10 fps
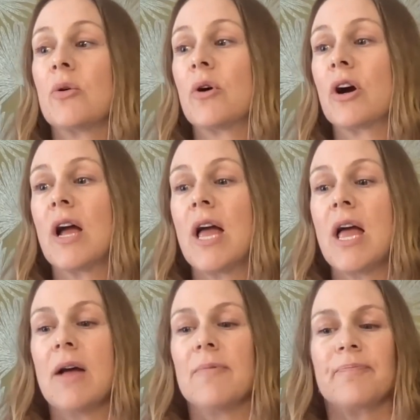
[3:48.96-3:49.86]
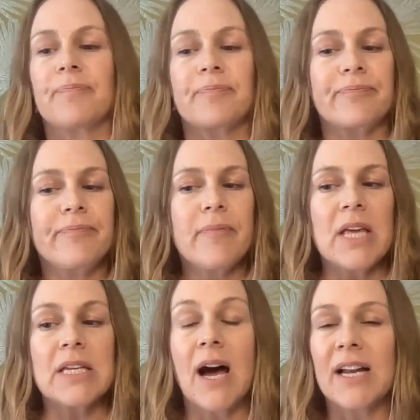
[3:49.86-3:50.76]
you're
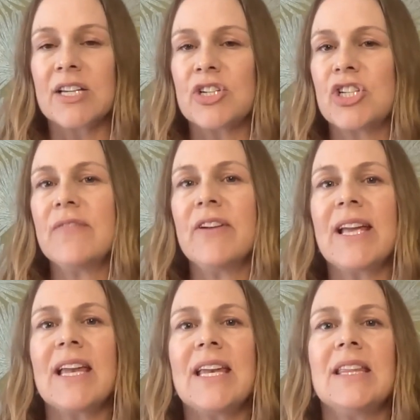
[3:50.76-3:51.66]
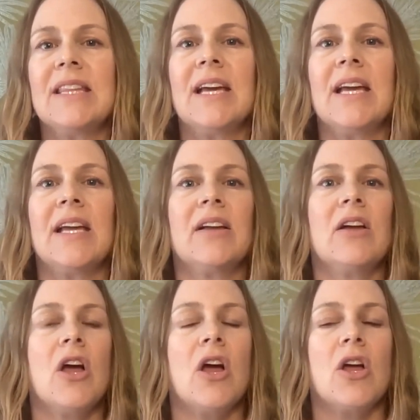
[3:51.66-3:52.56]
not achieving
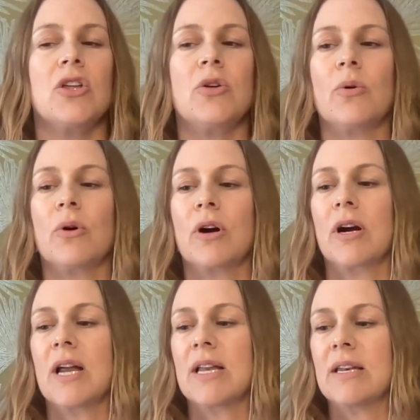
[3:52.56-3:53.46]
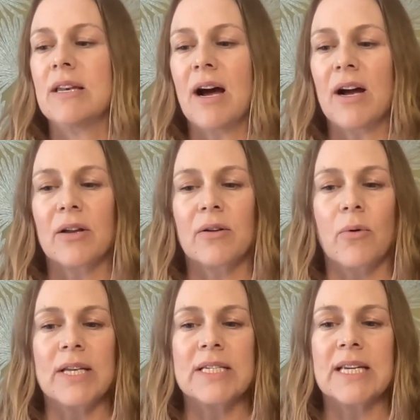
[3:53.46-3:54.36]
anything, you're not
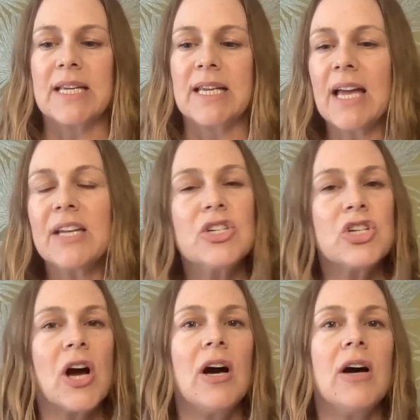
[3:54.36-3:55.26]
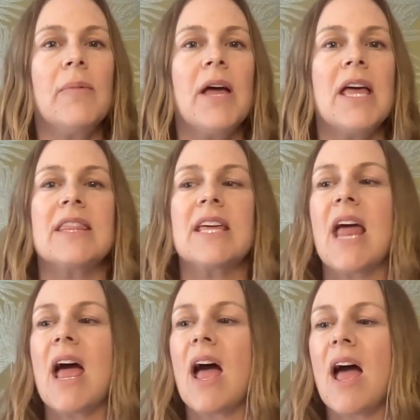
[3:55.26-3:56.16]
going to get a job,
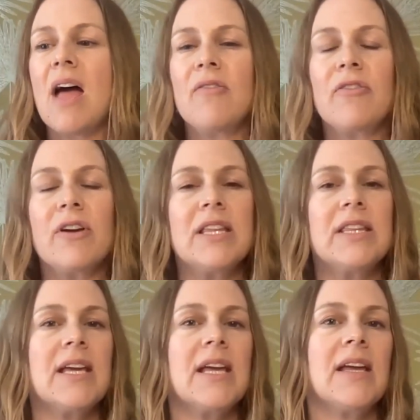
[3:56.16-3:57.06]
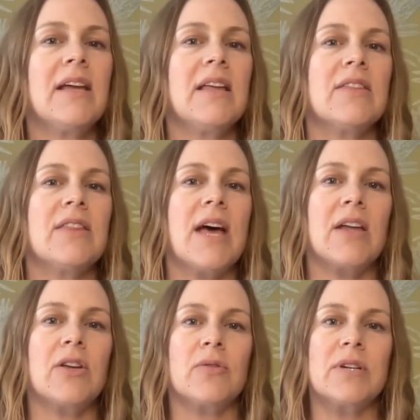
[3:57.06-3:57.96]
then everything
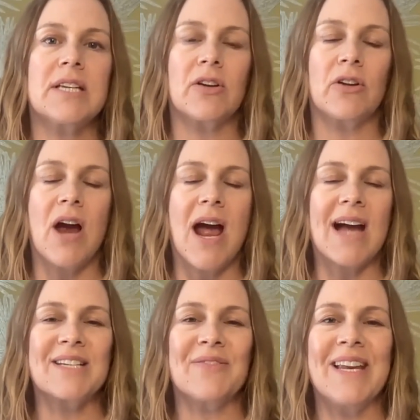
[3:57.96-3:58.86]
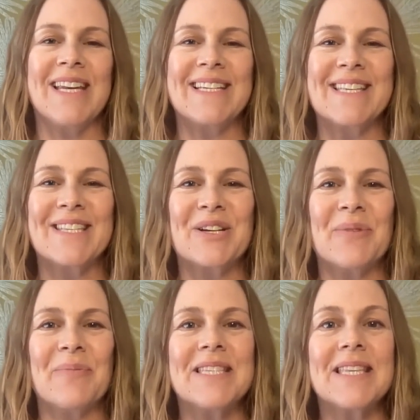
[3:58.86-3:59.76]
that your reticular activating
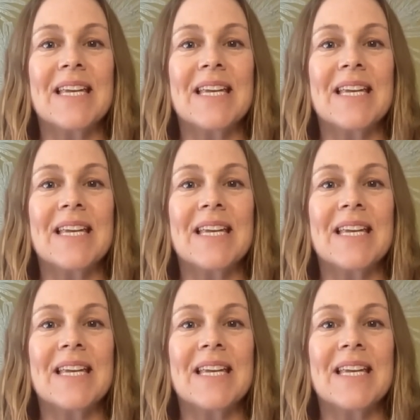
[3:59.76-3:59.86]
system is